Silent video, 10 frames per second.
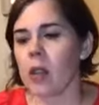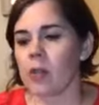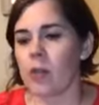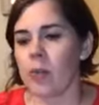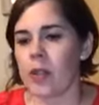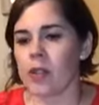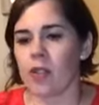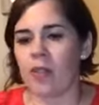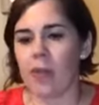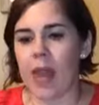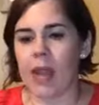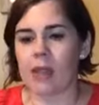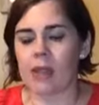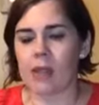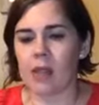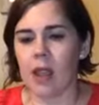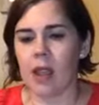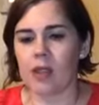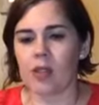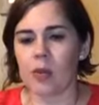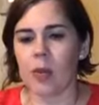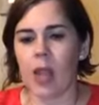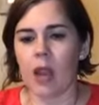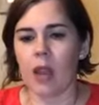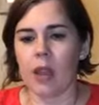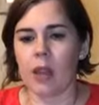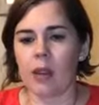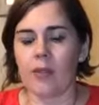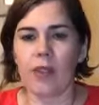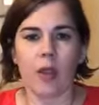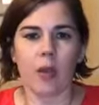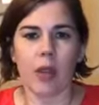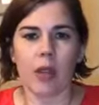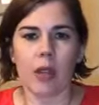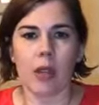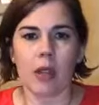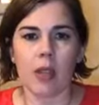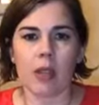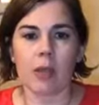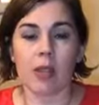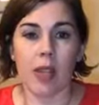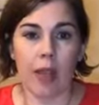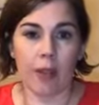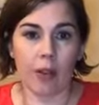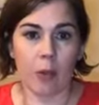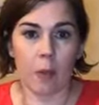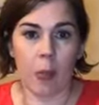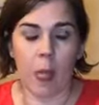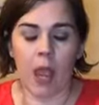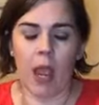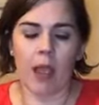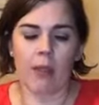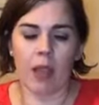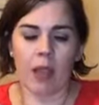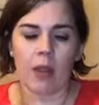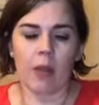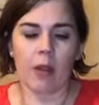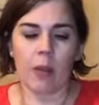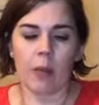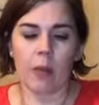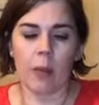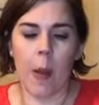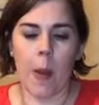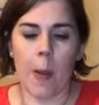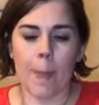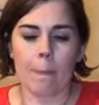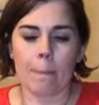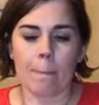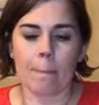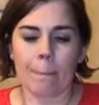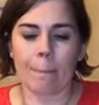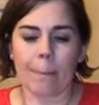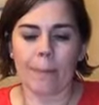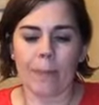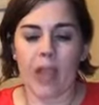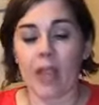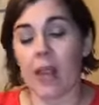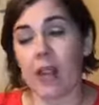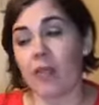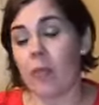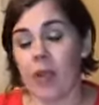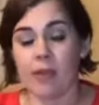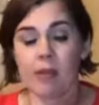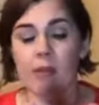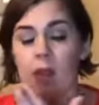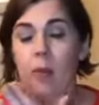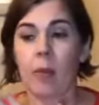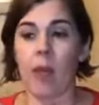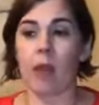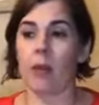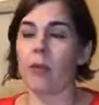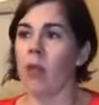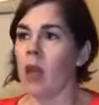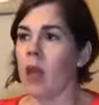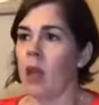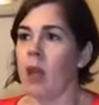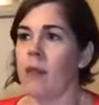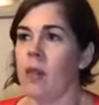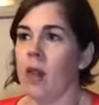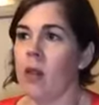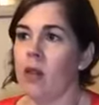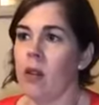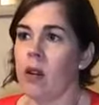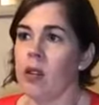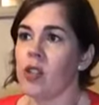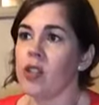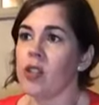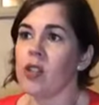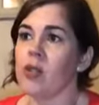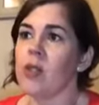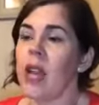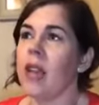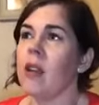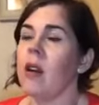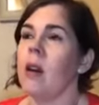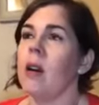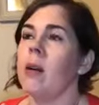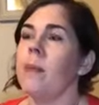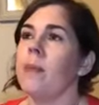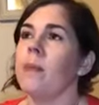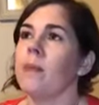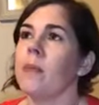do a picture of Max and Julia and Fiona together, and then I can have Max help me make them, and then you take what do